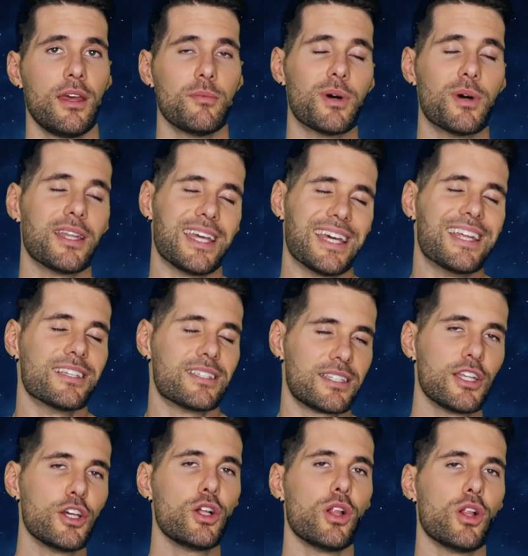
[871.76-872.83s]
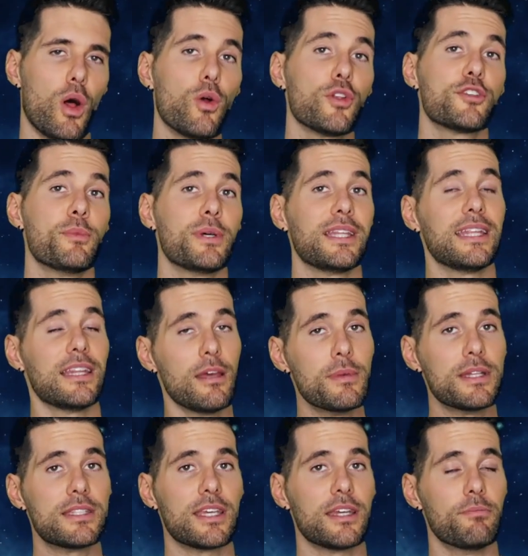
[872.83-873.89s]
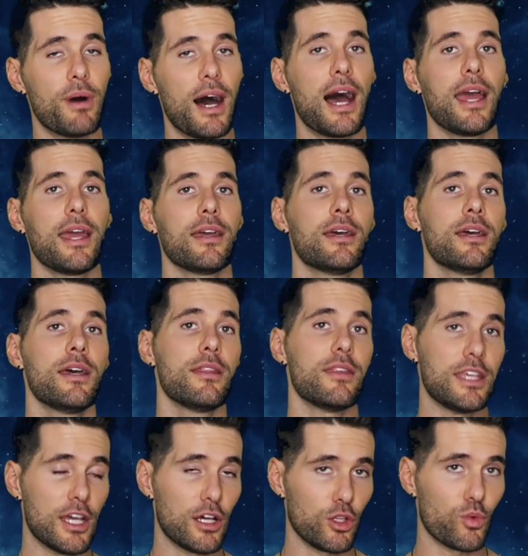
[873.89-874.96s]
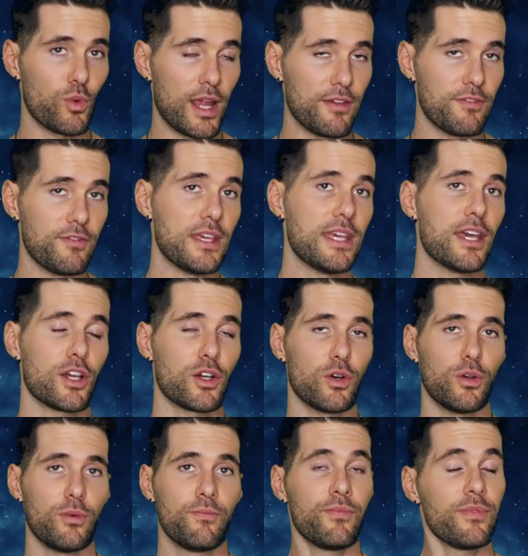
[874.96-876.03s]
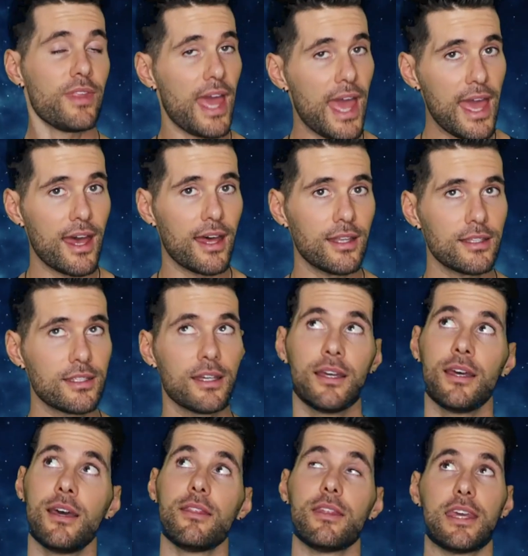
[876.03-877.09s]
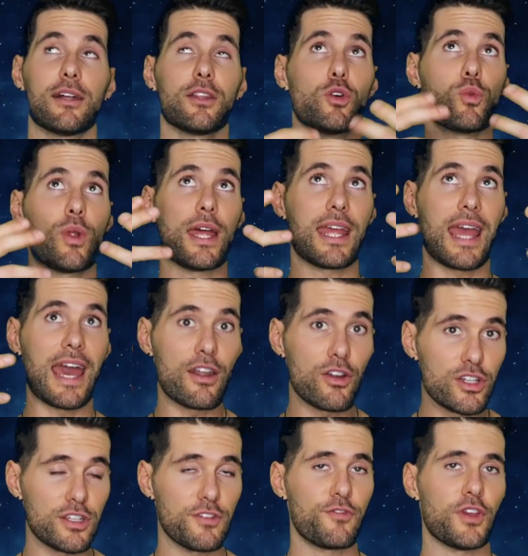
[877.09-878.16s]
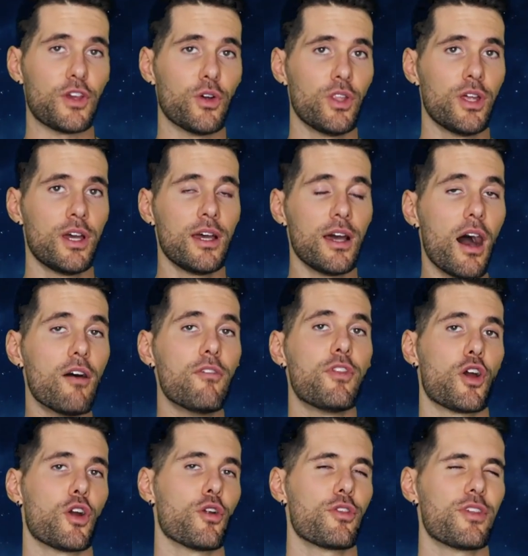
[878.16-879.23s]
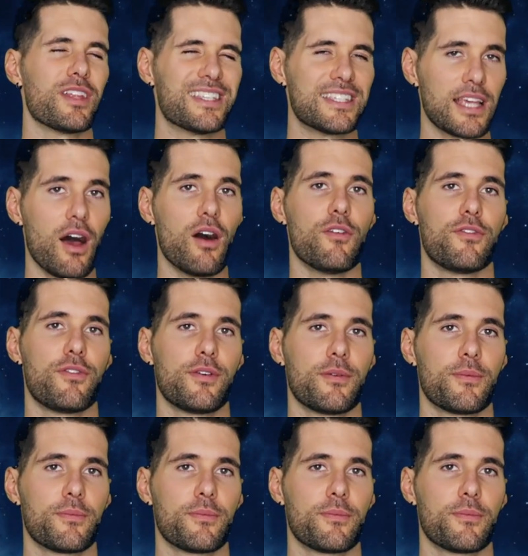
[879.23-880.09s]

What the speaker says: But it is still ultimately limited by the yellow ray vehicle and the yellow ray energy field of the Earth itself.